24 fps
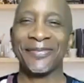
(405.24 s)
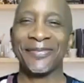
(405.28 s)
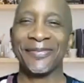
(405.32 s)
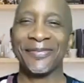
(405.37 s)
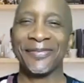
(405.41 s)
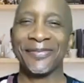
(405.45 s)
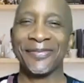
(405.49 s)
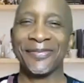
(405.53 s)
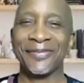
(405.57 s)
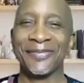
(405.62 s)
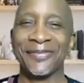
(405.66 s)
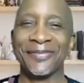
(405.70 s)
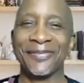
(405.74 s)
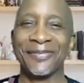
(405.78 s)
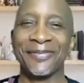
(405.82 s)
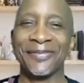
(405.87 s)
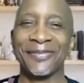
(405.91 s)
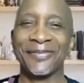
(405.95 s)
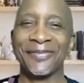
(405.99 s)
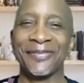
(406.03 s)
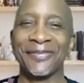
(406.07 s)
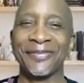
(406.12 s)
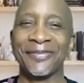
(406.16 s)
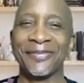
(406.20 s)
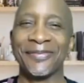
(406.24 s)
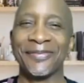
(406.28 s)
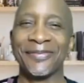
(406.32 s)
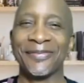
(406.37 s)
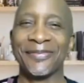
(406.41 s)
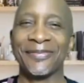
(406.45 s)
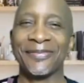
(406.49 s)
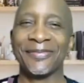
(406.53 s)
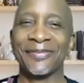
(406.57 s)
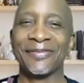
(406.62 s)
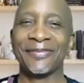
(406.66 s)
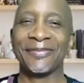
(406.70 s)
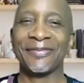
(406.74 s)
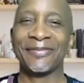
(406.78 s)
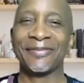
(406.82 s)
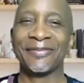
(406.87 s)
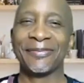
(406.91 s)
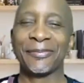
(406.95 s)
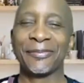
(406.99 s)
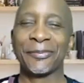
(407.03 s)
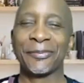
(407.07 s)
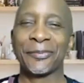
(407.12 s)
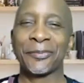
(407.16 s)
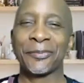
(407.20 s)

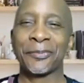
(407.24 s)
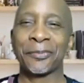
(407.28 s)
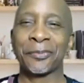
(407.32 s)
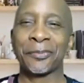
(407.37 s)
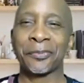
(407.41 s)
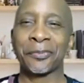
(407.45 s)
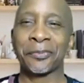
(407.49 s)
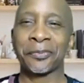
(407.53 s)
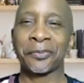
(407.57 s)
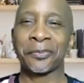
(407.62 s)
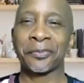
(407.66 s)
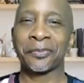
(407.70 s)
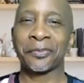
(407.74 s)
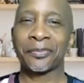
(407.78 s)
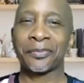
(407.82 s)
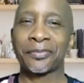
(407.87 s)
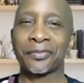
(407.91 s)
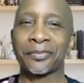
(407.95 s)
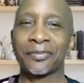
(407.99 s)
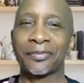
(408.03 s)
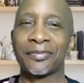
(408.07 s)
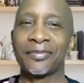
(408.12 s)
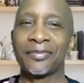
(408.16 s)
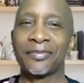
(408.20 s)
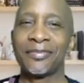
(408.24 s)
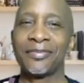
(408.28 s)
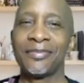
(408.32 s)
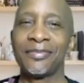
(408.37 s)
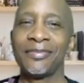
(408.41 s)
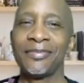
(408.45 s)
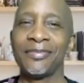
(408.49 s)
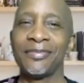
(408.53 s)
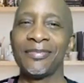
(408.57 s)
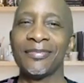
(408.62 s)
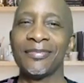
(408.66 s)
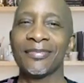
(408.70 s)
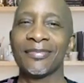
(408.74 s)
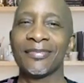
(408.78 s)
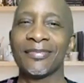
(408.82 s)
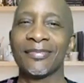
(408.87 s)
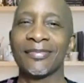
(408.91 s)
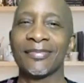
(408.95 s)
This person isn't speaking.